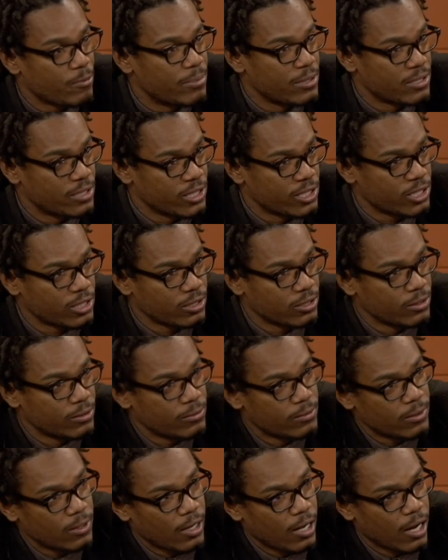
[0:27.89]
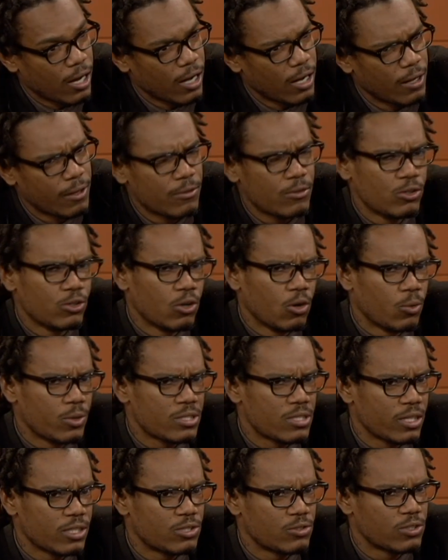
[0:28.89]
a position uh, you know,
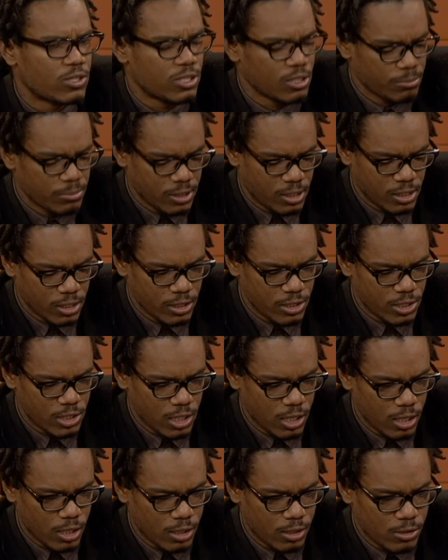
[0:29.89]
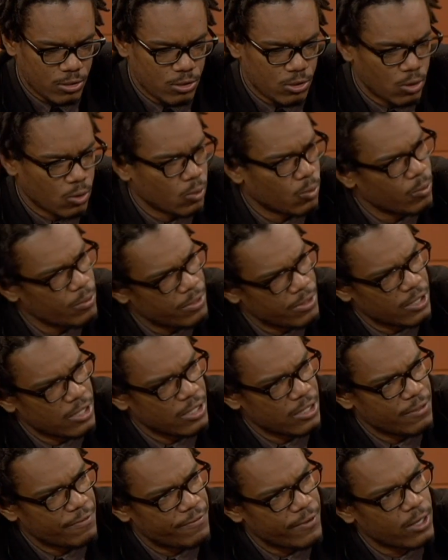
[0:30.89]
it's interesting because, uh, you know,
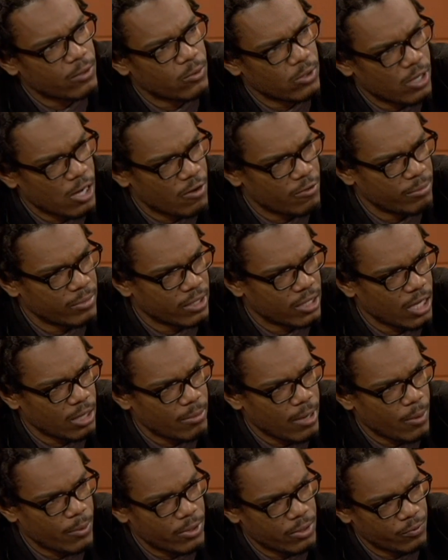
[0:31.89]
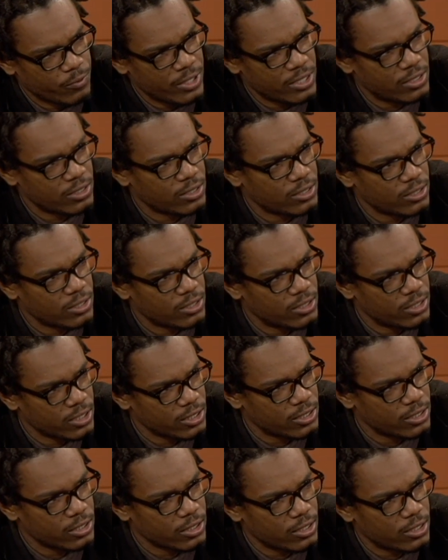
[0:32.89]
the federal government came out with a recent
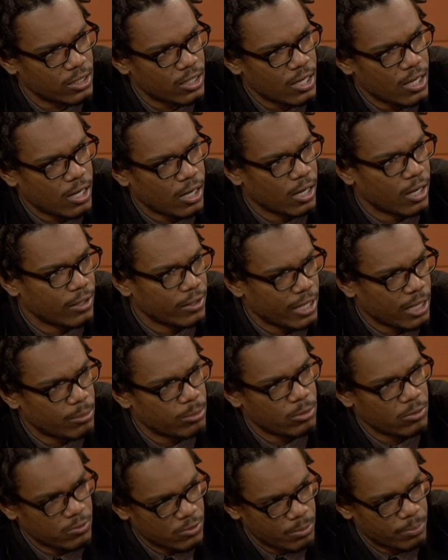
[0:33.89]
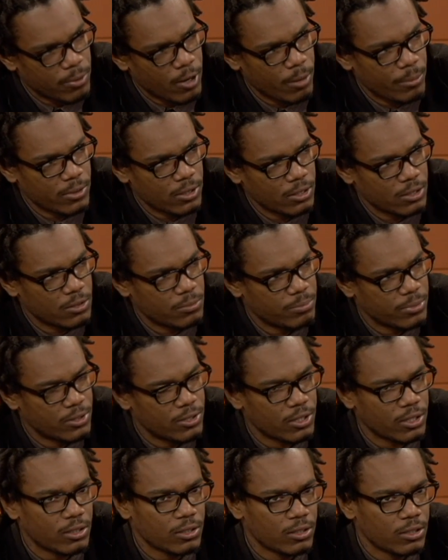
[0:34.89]
statistic, uh, Labor Department in
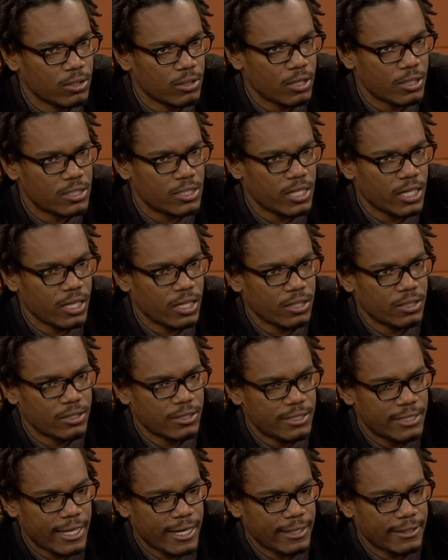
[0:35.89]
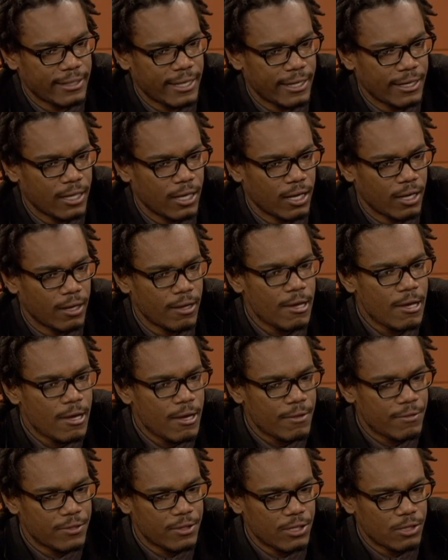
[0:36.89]
particular, stating, saying that uh,
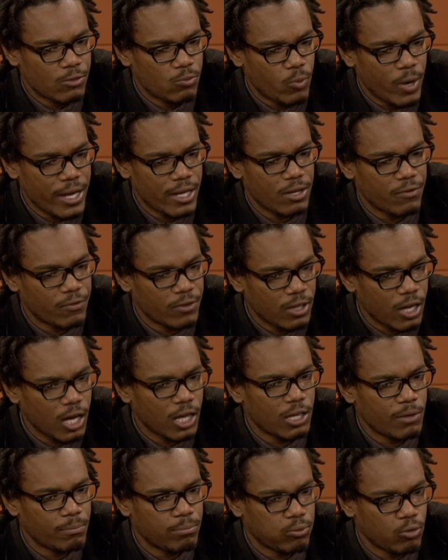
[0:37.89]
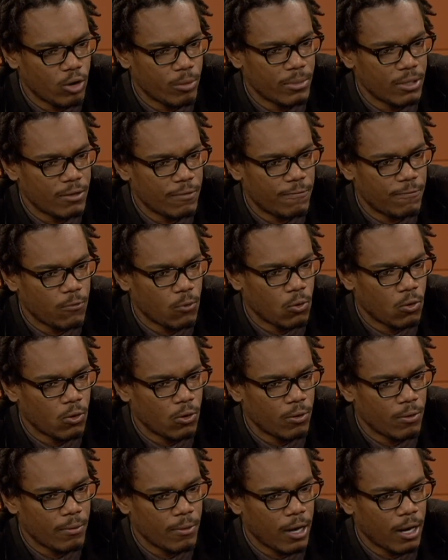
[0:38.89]
the rate of unemployment
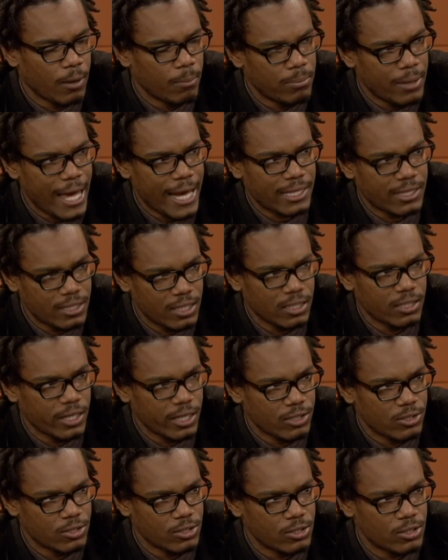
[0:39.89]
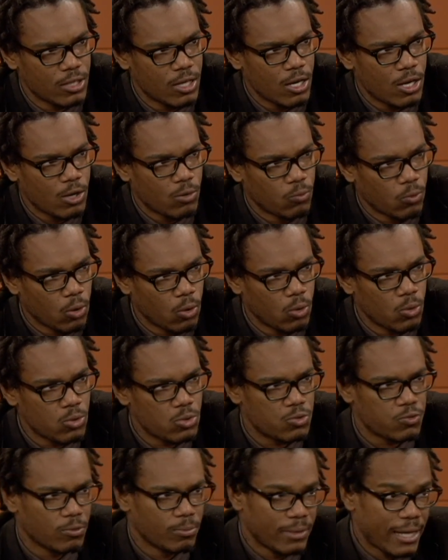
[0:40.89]
for uh, black teenagers
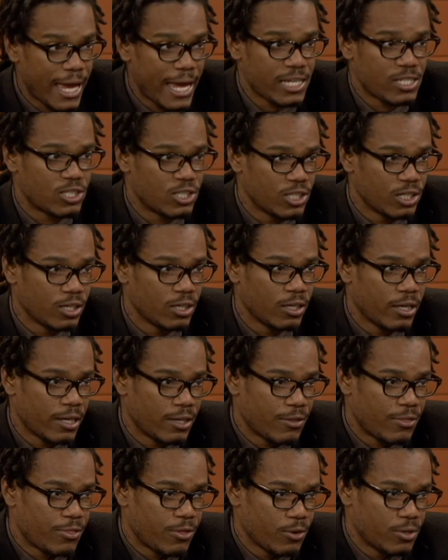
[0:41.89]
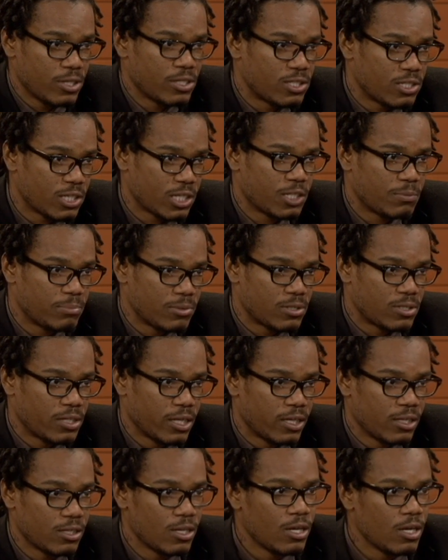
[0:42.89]
rose from last year at
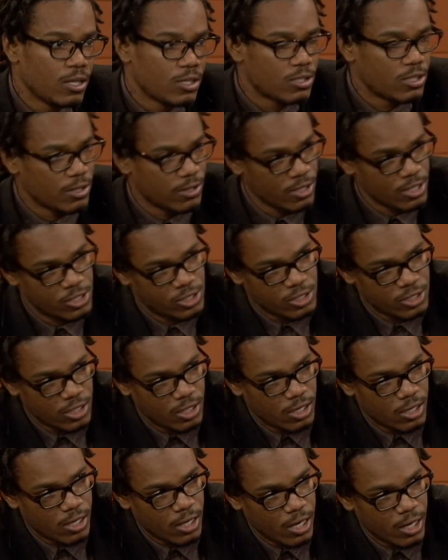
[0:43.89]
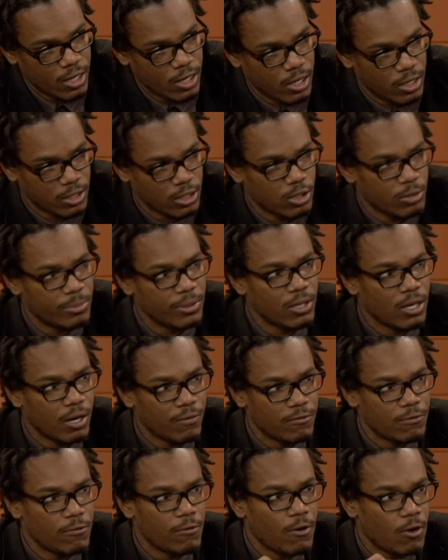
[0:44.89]
36% to this year at a little bit
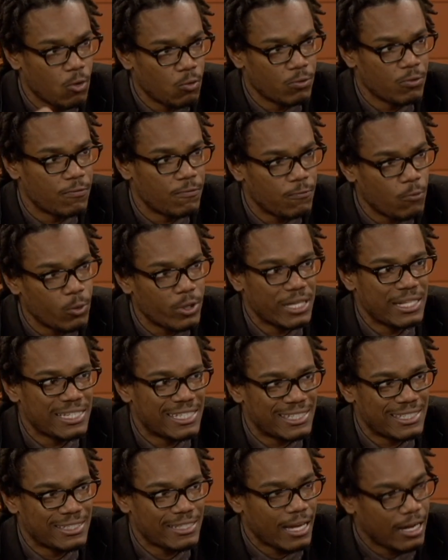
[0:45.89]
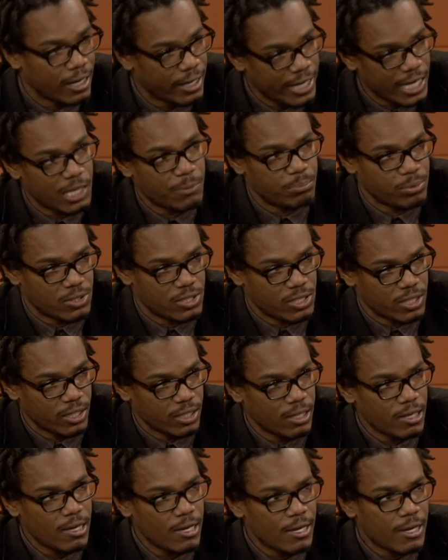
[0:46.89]
of over 48%.
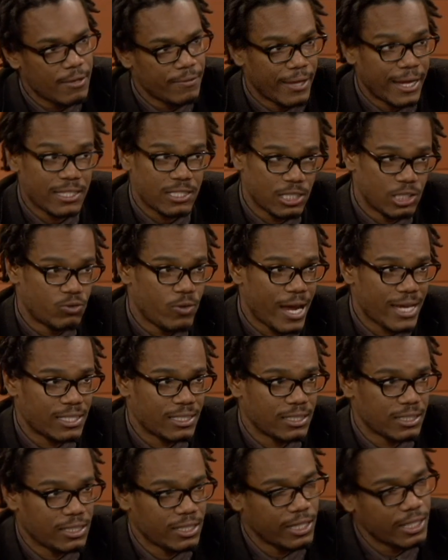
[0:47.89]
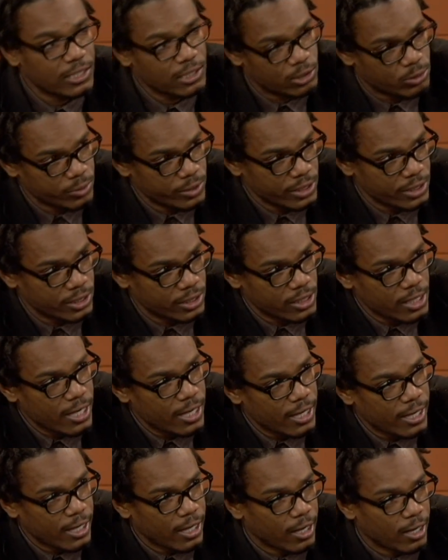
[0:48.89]
That's a drastic increase.
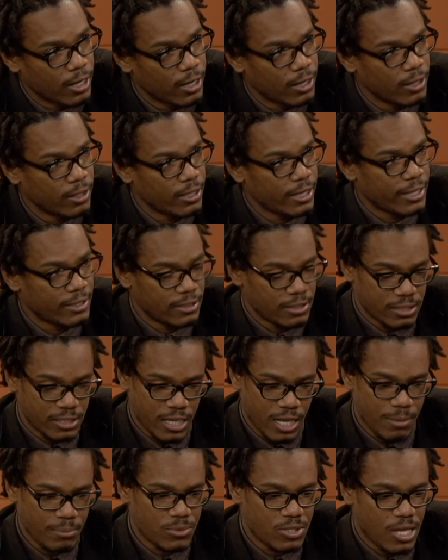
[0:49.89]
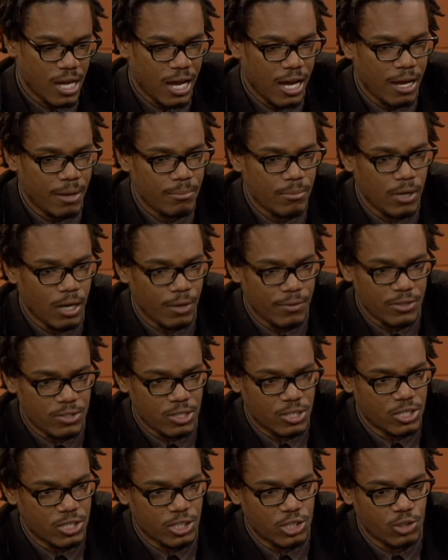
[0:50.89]
Uh, at the same time, there's
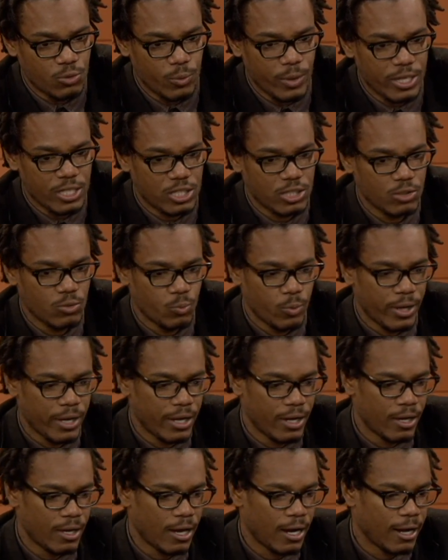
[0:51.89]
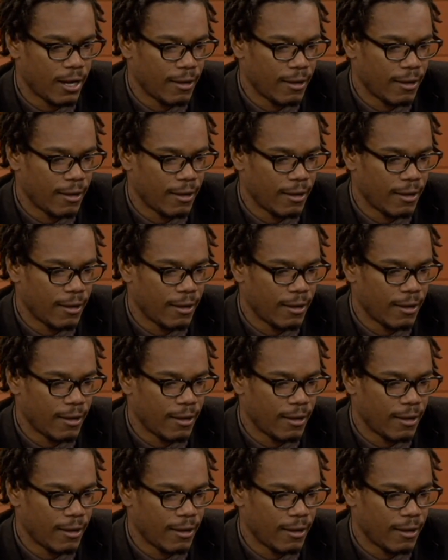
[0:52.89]
a situation where